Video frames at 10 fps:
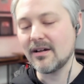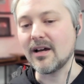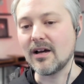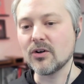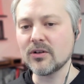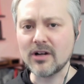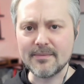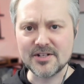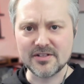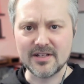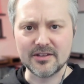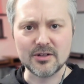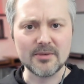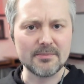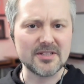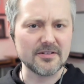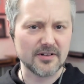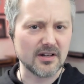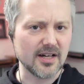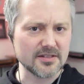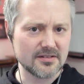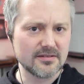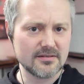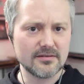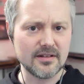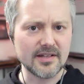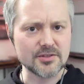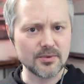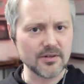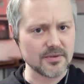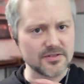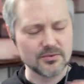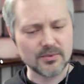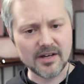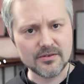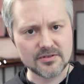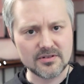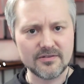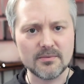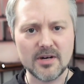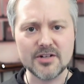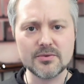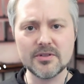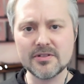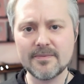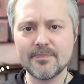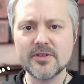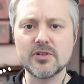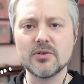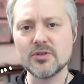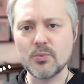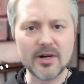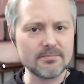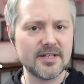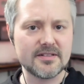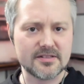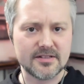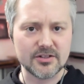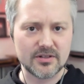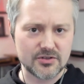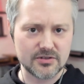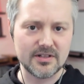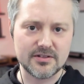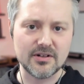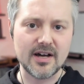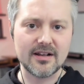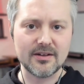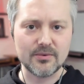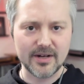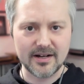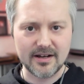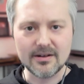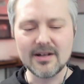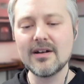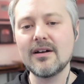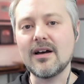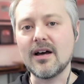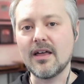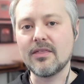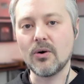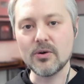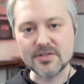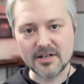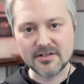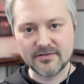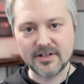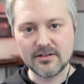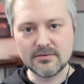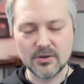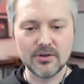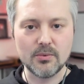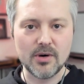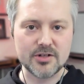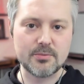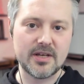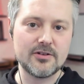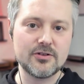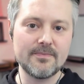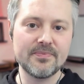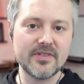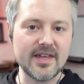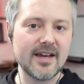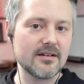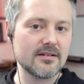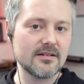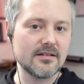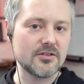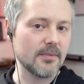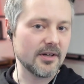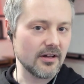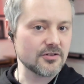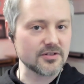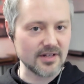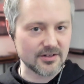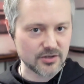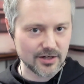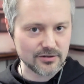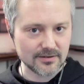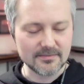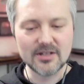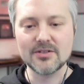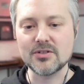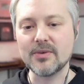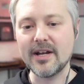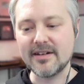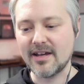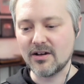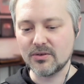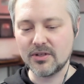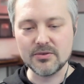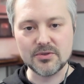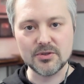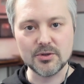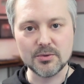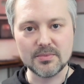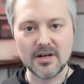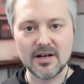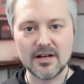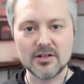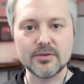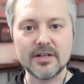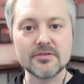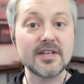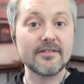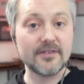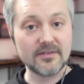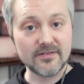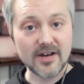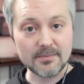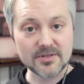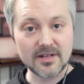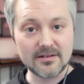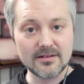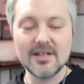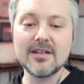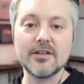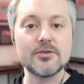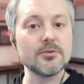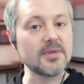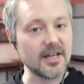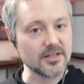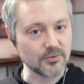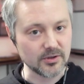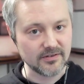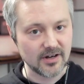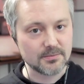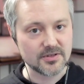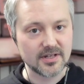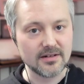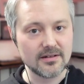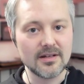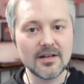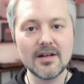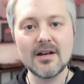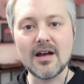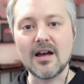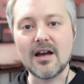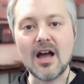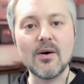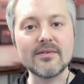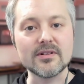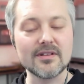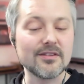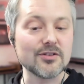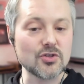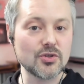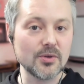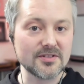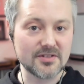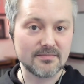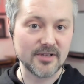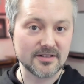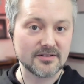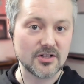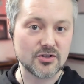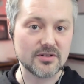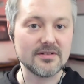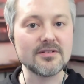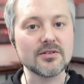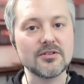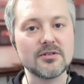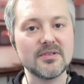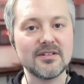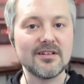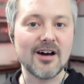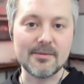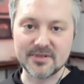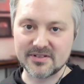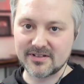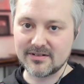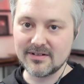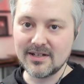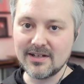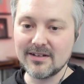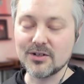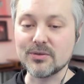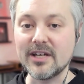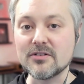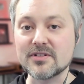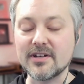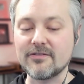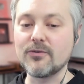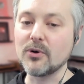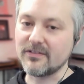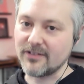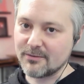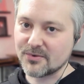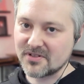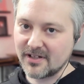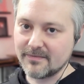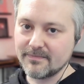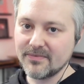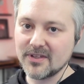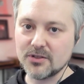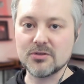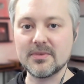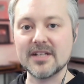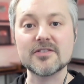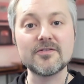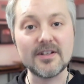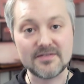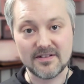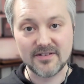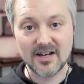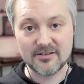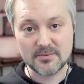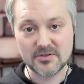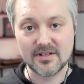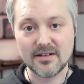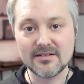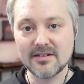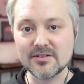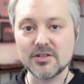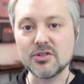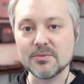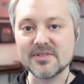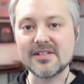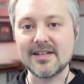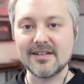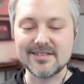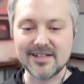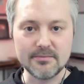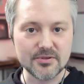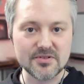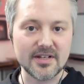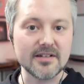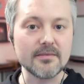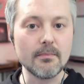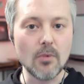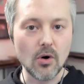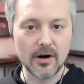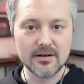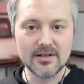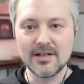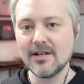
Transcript: Uh, earlier, I mentioned that there might be different cuts, and that's one of the reasons why there's the different modules. So there's one big distinction that you need to know kind of like right now. Uh, the horizontal video or the watch page, that, to my knowledge, is not changing. So right now, YouTube uh, creators get fifty-five percent. YouTube takes forty-five percent. Uh, however, the shorts monetization is going to be the opposite. Creators get forty-five percent. YouTube gets fifty-five percent. So YouTube is taking ten percent more.